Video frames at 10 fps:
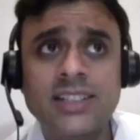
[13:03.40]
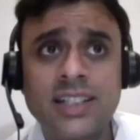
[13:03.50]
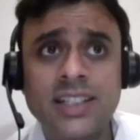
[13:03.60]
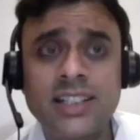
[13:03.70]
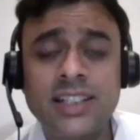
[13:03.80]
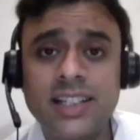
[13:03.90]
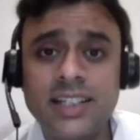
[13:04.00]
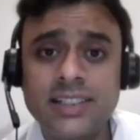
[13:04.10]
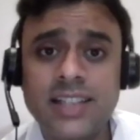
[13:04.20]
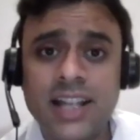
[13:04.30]
that he
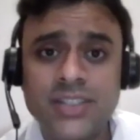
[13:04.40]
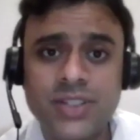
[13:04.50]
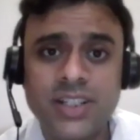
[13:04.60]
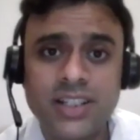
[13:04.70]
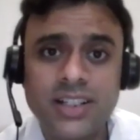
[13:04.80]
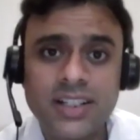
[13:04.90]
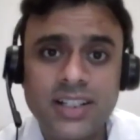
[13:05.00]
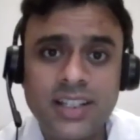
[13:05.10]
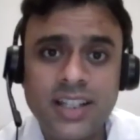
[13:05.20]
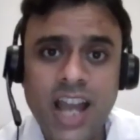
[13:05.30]

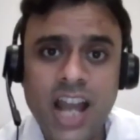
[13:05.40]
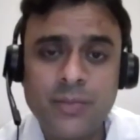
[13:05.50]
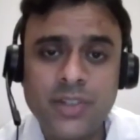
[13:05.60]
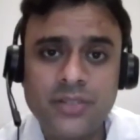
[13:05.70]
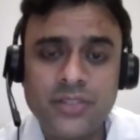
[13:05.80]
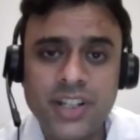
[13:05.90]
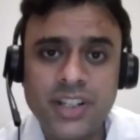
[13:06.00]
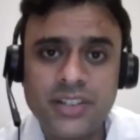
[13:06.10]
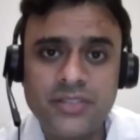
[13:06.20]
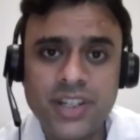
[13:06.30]
can be a
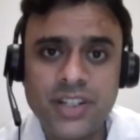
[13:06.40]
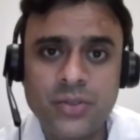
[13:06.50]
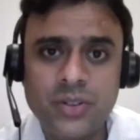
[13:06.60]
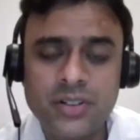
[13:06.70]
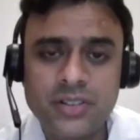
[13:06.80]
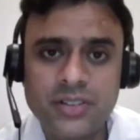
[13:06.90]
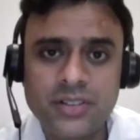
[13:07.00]
very very good